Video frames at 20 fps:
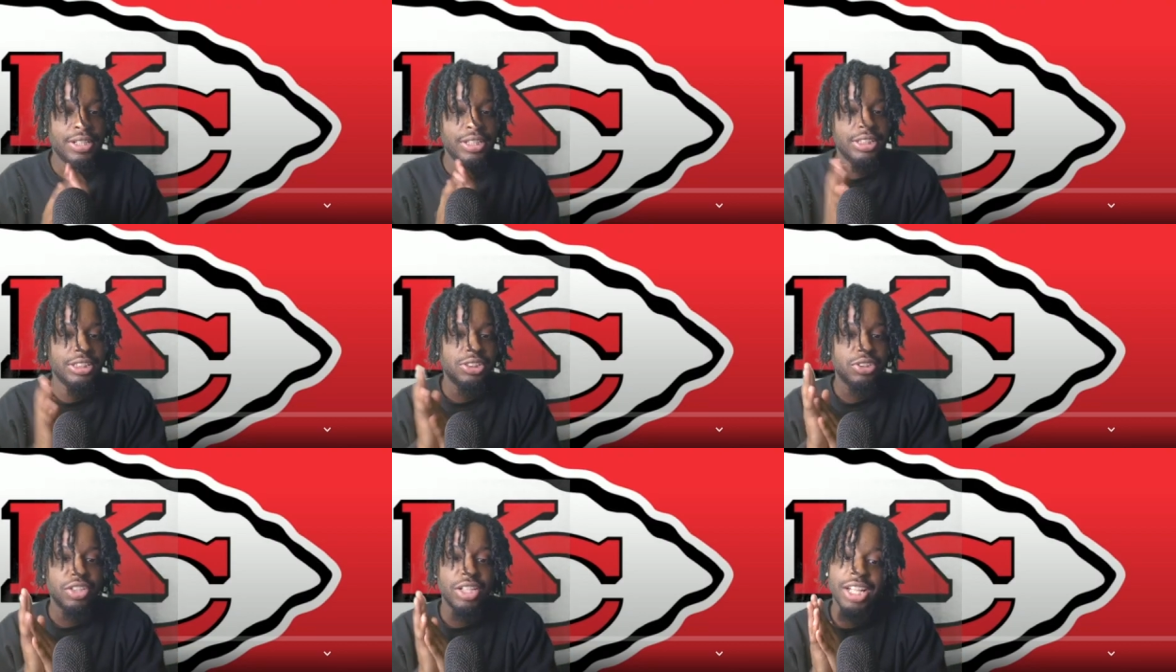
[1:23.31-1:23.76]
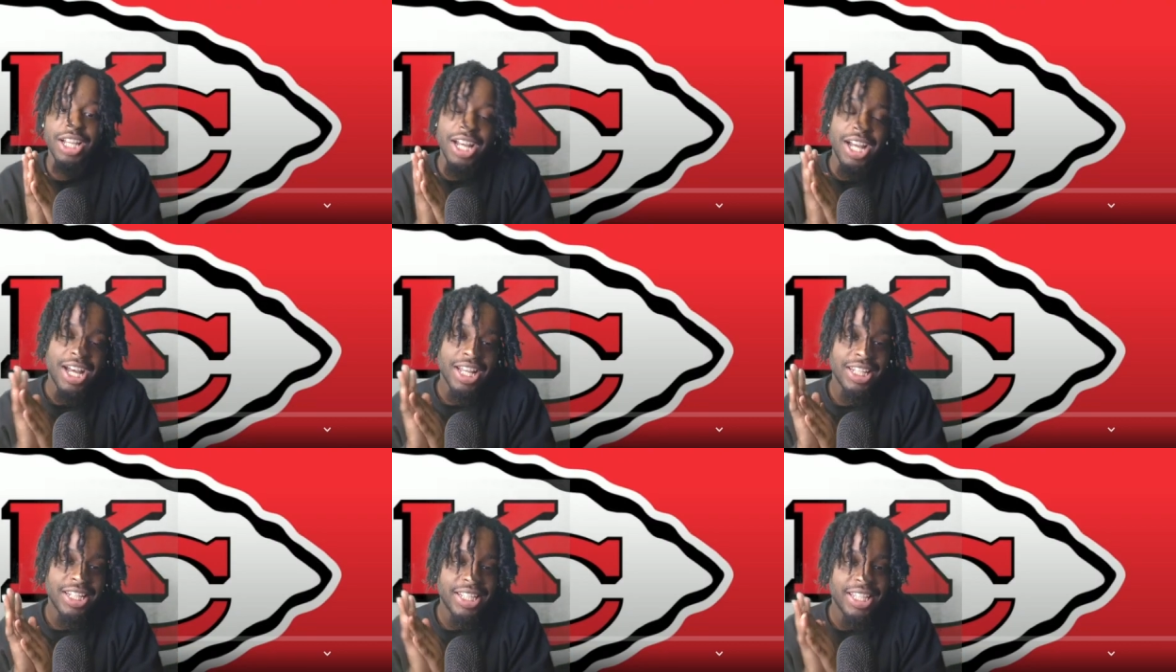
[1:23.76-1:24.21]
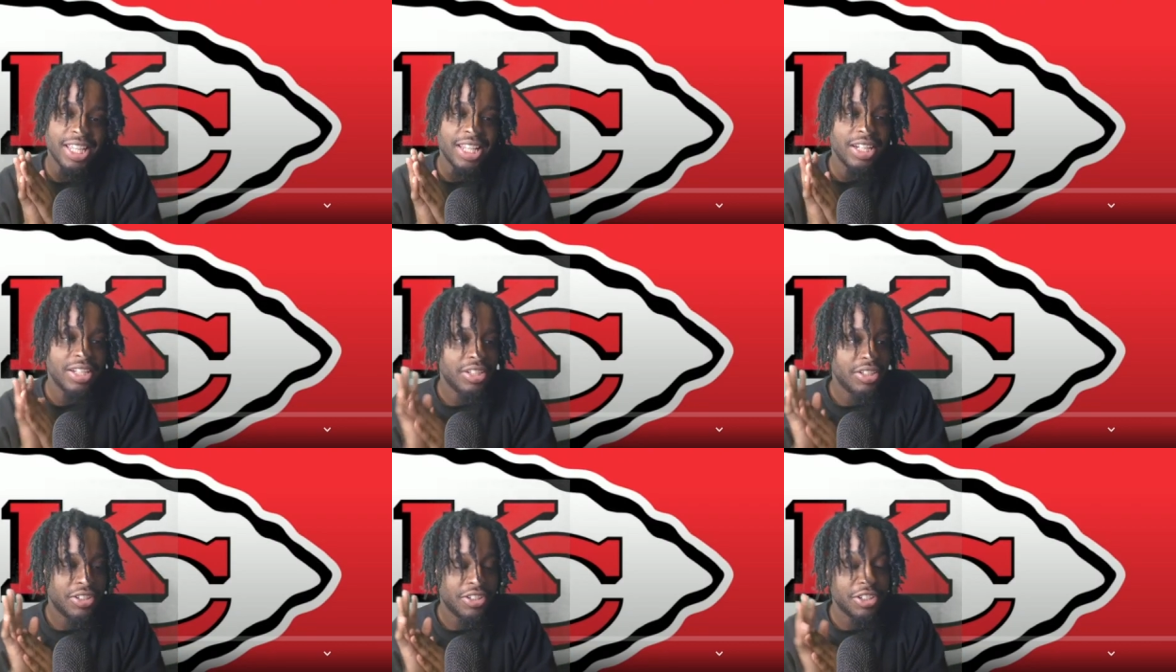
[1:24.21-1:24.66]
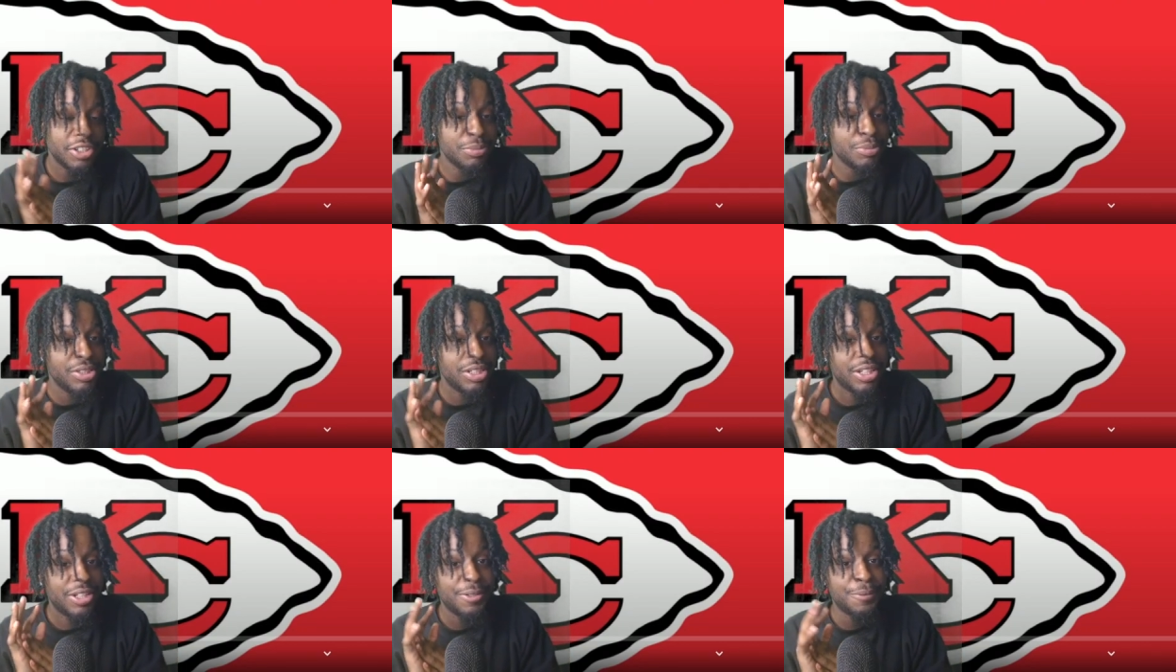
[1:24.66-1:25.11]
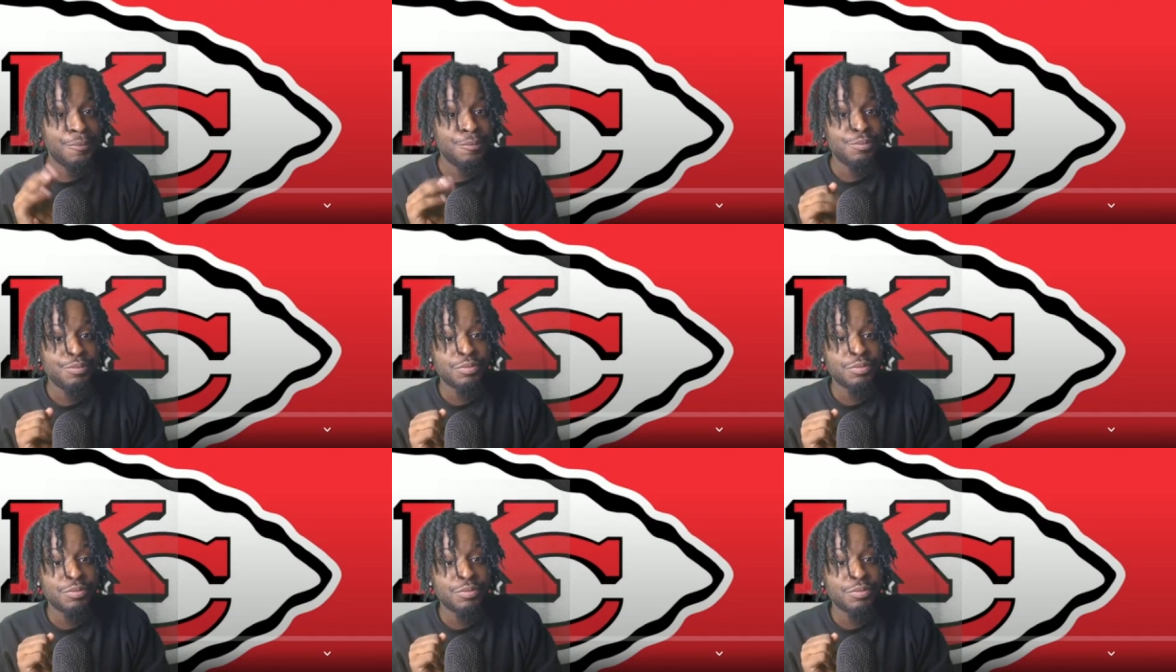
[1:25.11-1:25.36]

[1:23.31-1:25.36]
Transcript: So that's how I look at it. You heard me now.